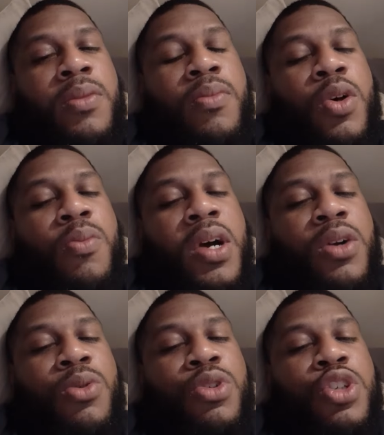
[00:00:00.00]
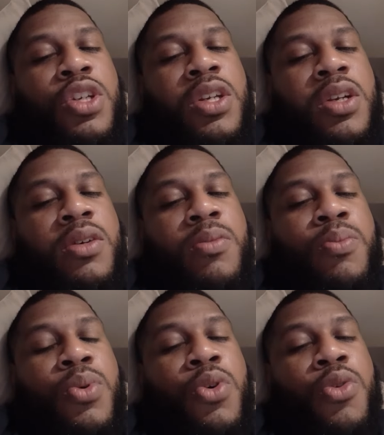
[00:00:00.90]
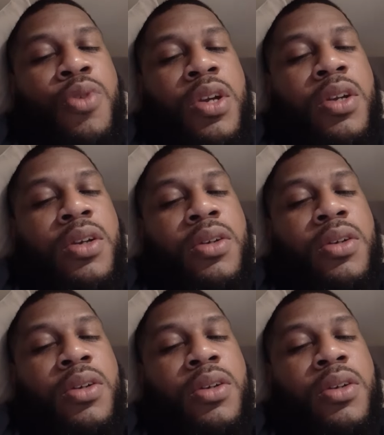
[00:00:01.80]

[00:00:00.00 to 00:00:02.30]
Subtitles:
No, Michael G. Boring.